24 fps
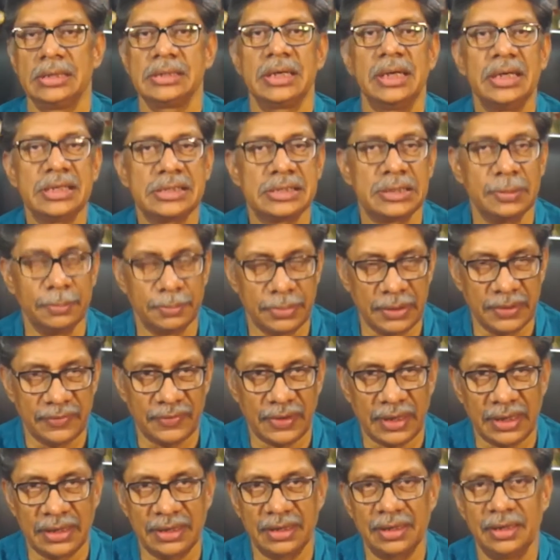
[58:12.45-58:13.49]
Is
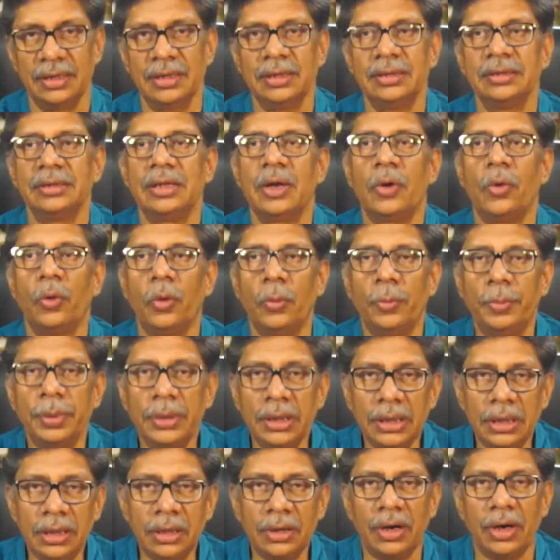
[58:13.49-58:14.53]
simplified. The
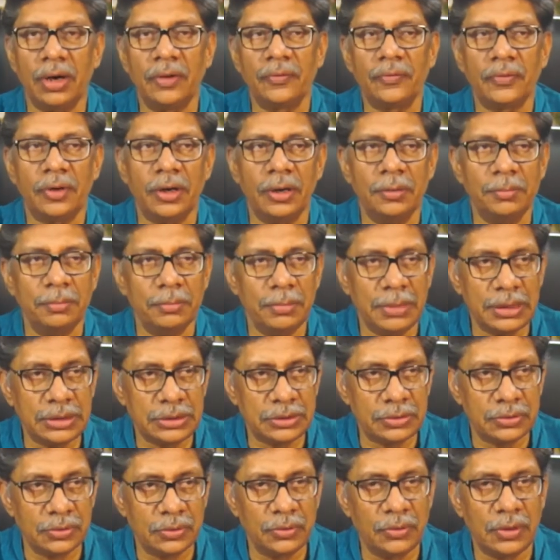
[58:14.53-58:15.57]
opening of a
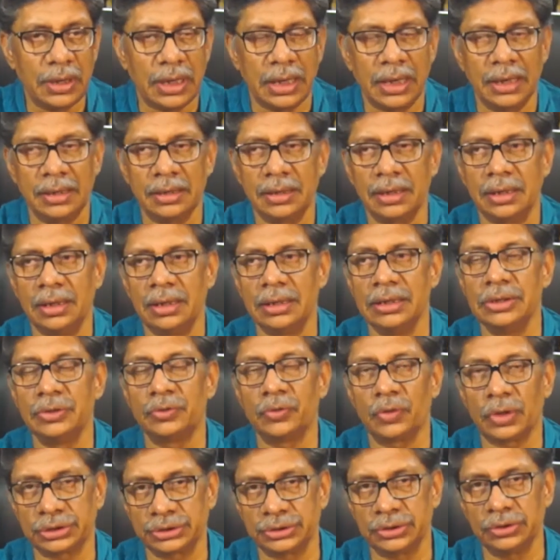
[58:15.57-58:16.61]
metro and the
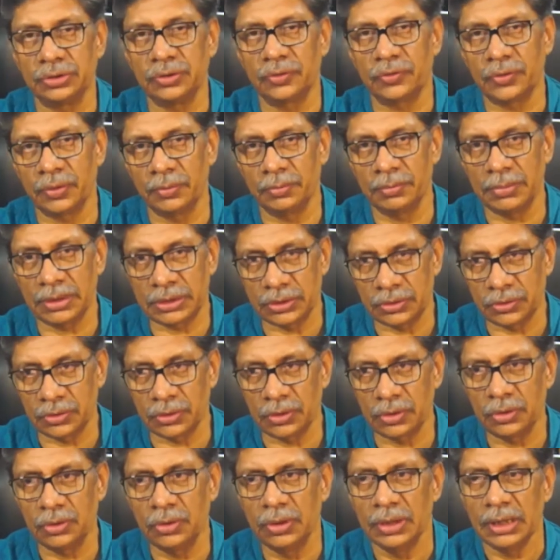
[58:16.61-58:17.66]
introduction of a
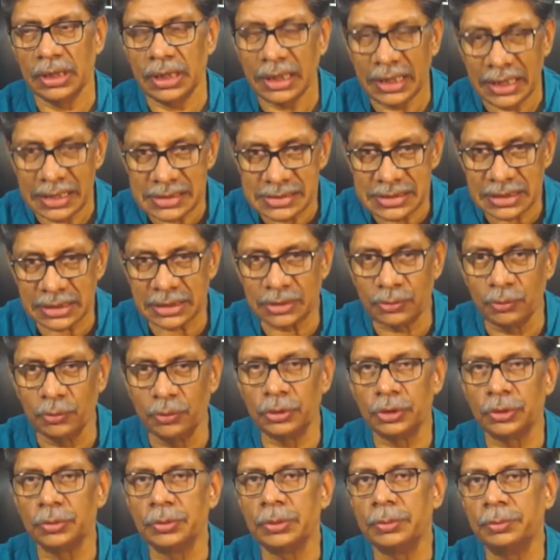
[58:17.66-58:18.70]
metro, is it
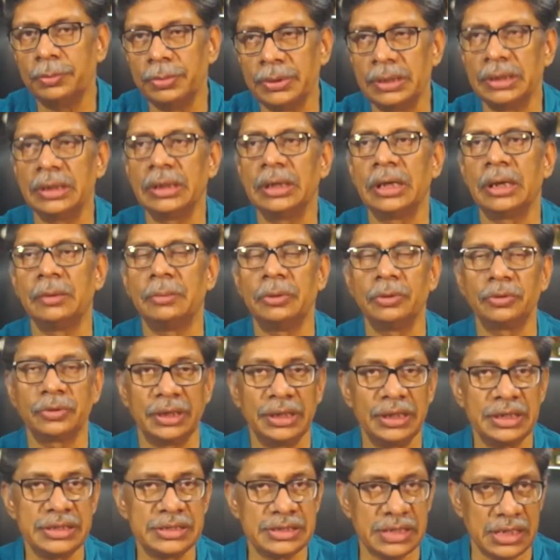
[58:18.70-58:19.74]
going to be bringing about
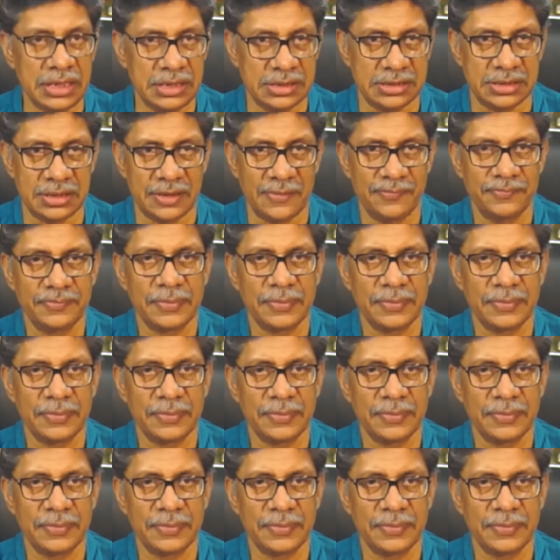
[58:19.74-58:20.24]
any change?